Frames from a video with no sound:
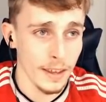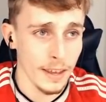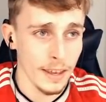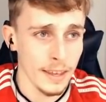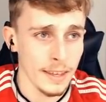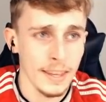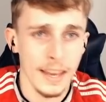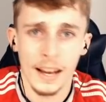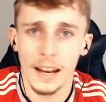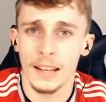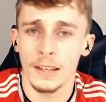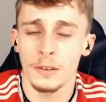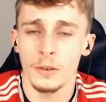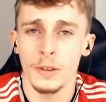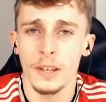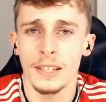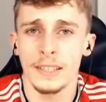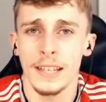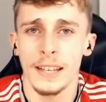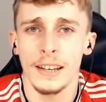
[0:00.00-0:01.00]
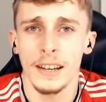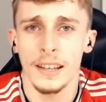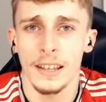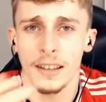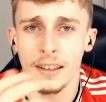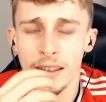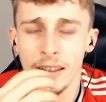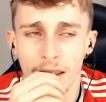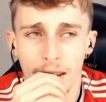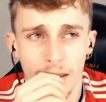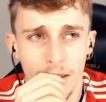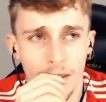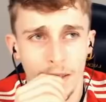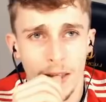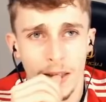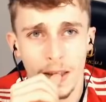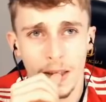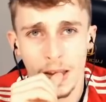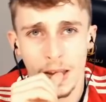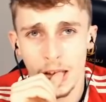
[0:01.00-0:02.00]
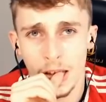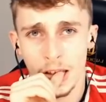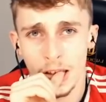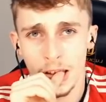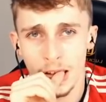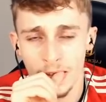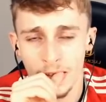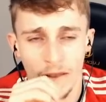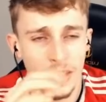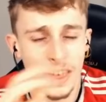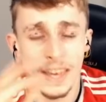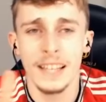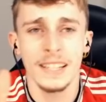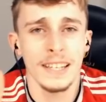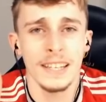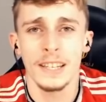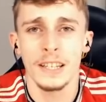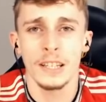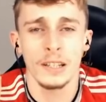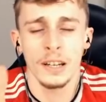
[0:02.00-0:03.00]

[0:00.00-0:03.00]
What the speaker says: Yeah, like, do they send, like, things into,